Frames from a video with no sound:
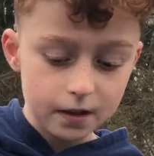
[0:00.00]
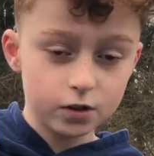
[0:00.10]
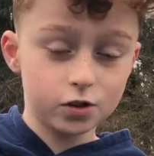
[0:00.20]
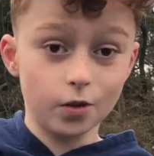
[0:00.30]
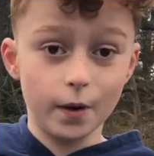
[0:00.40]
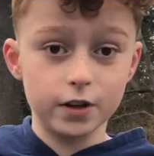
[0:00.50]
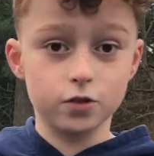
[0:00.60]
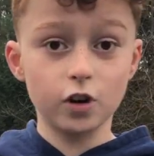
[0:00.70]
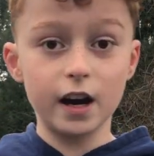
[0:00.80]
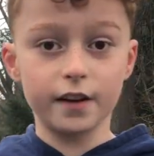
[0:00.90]
So when you
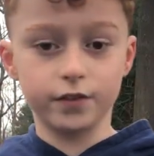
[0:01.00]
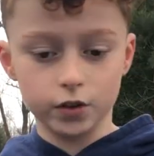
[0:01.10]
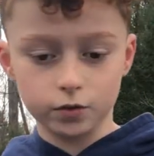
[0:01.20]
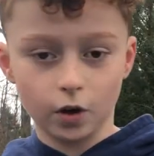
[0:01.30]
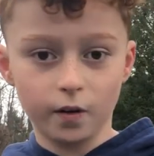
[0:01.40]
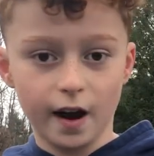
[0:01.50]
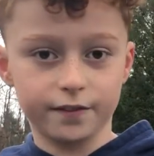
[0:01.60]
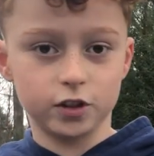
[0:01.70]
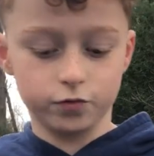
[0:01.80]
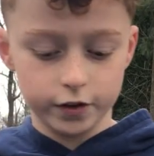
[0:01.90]
drive, you don't
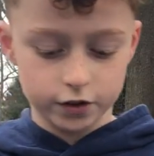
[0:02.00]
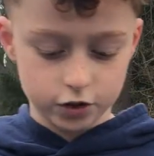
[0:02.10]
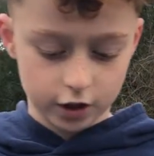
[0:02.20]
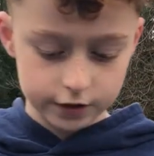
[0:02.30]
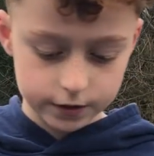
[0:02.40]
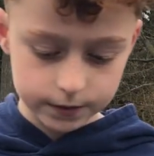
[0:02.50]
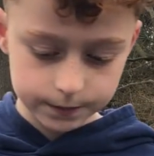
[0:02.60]
have to recharge.